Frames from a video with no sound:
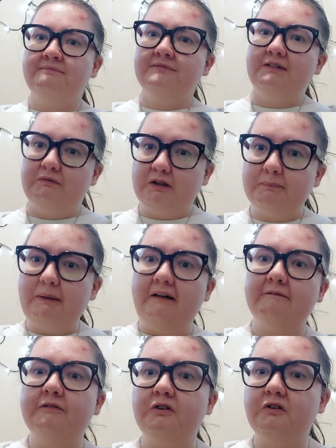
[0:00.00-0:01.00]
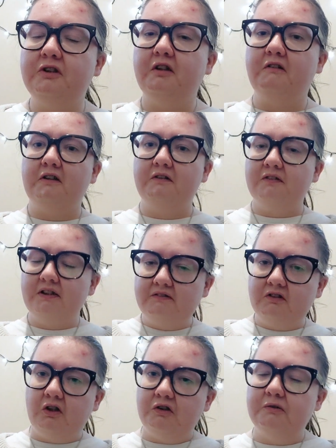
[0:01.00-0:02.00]
respectful, you know. If you've
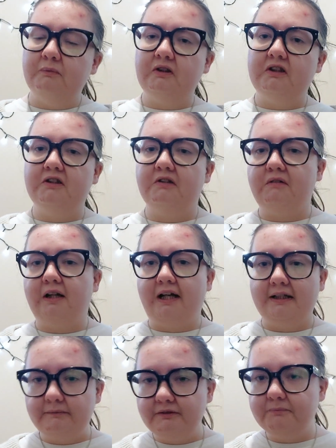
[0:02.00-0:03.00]
got something you don't like,